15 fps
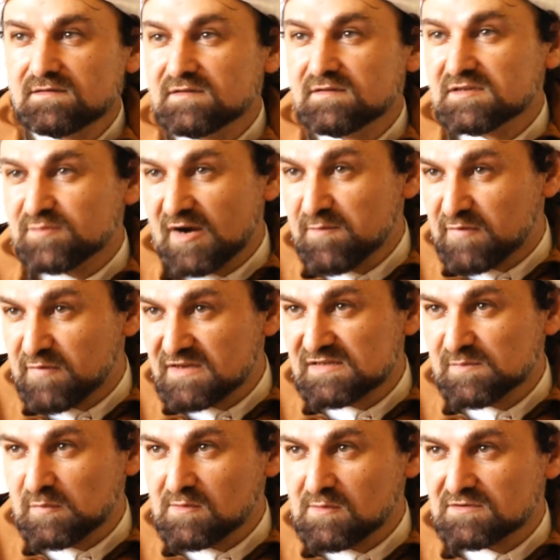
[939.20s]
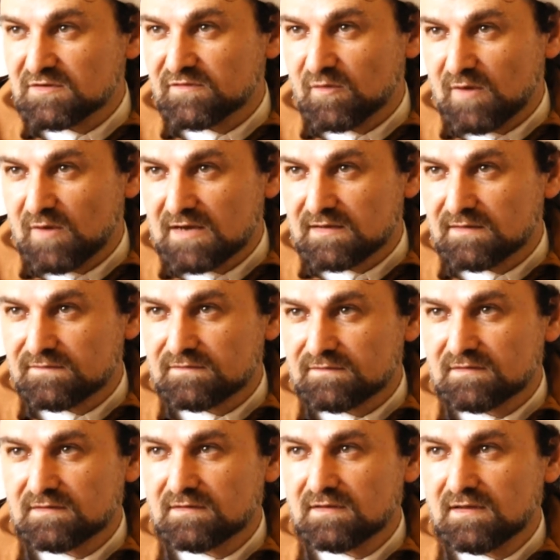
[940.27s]
to these very principles of the Waqf
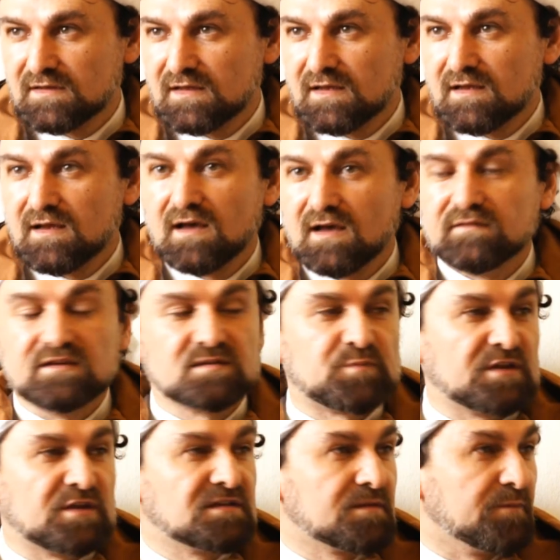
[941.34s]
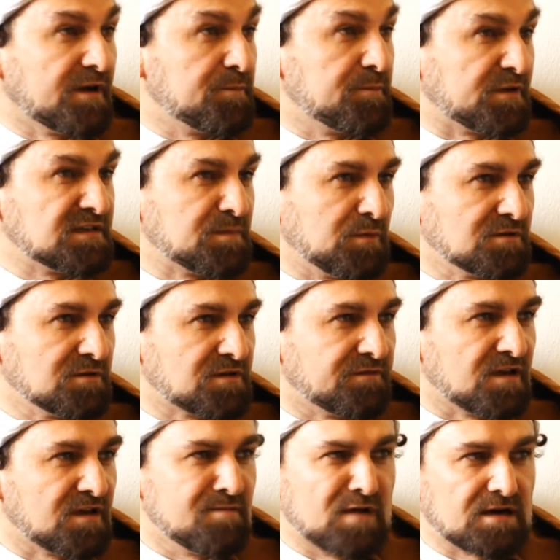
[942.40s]
and these very principles
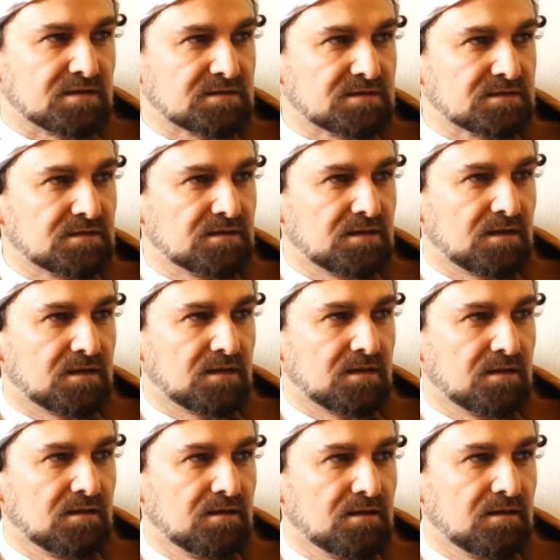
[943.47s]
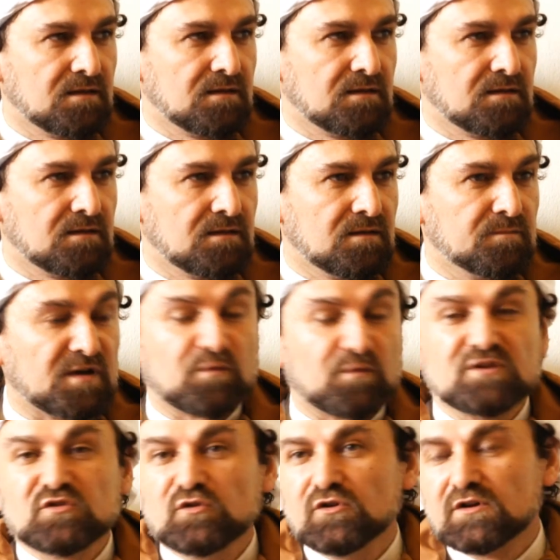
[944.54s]
of the Imarat. But
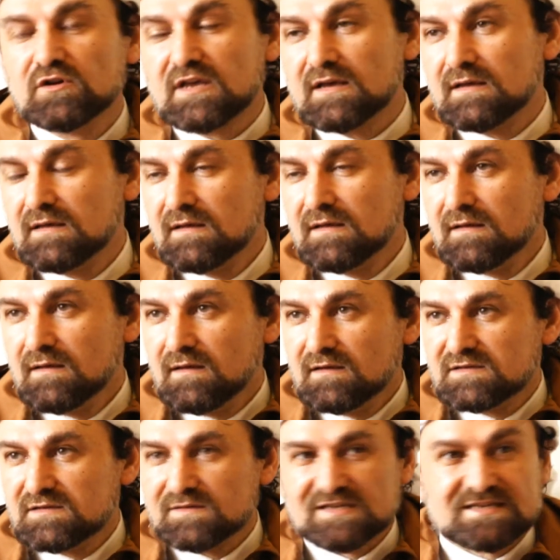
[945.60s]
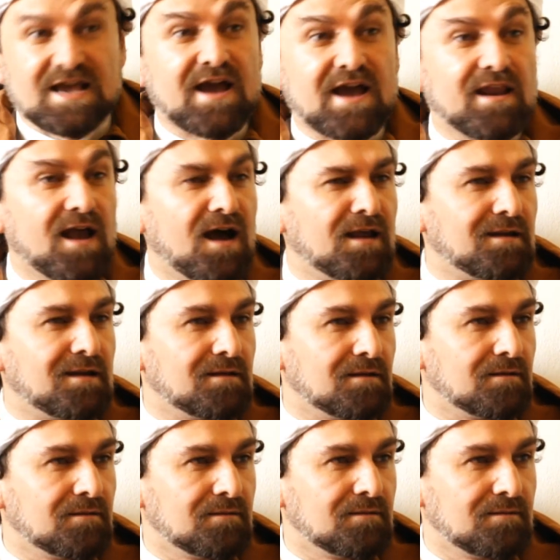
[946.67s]
when you look into the
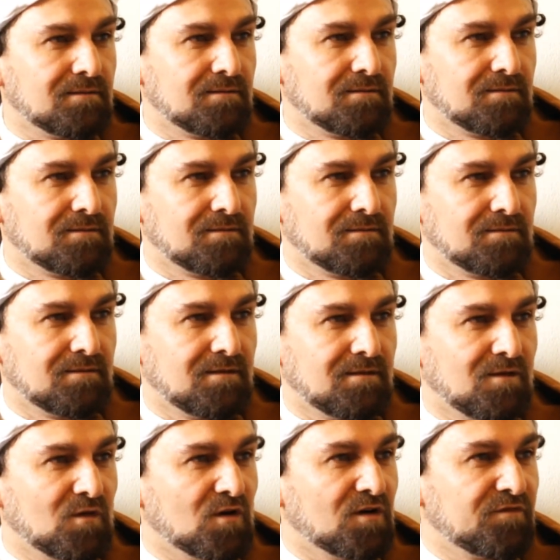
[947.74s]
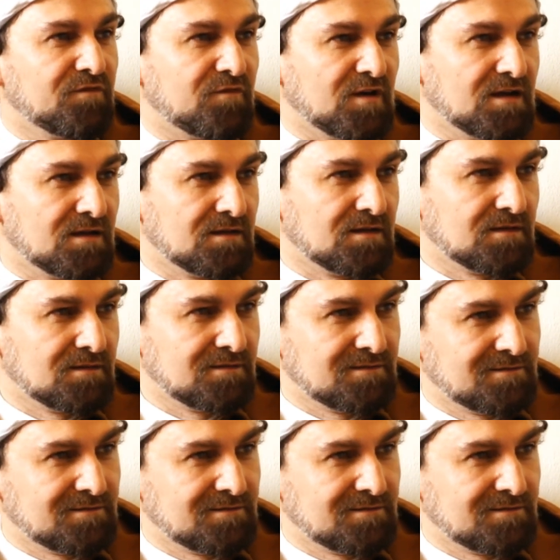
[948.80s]
skyline of uh,